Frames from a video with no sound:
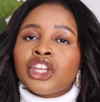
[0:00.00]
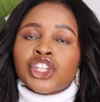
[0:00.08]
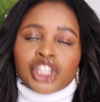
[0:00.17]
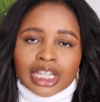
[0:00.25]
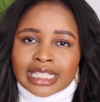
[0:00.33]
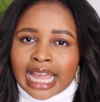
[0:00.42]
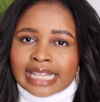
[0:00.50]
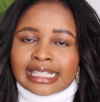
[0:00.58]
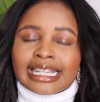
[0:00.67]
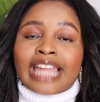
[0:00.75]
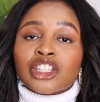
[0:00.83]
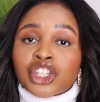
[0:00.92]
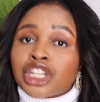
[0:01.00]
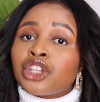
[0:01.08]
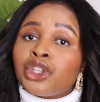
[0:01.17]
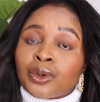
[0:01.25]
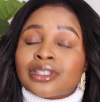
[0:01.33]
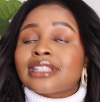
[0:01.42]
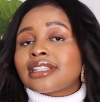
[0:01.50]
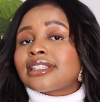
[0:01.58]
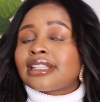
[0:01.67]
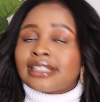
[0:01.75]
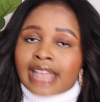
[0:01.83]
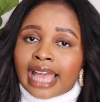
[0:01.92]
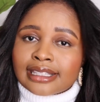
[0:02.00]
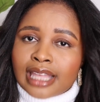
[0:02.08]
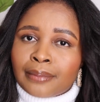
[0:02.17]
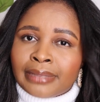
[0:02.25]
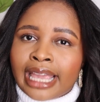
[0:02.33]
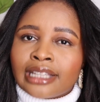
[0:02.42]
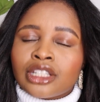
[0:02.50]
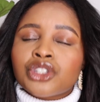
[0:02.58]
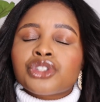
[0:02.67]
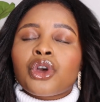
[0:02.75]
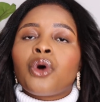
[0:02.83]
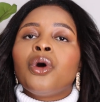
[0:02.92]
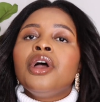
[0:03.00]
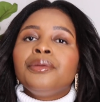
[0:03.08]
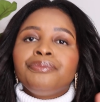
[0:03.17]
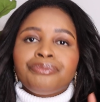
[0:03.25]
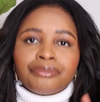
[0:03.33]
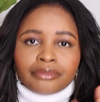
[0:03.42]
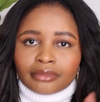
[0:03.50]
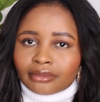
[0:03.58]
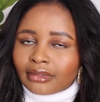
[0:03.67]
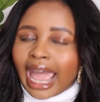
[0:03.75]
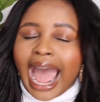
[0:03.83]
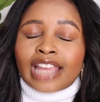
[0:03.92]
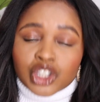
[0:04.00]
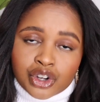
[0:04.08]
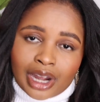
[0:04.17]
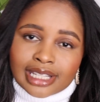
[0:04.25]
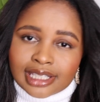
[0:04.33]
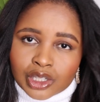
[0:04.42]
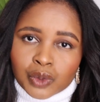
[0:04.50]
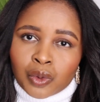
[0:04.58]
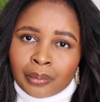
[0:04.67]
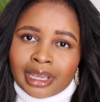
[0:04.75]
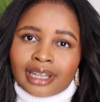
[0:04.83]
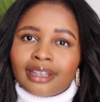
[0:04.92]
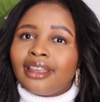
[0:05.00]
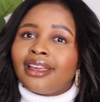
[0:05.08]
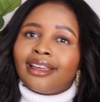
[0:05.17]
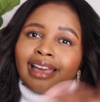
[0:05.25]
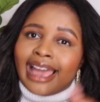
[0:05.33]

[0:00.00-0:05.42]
She does it and she uses this exact same lady. So I trust this woman.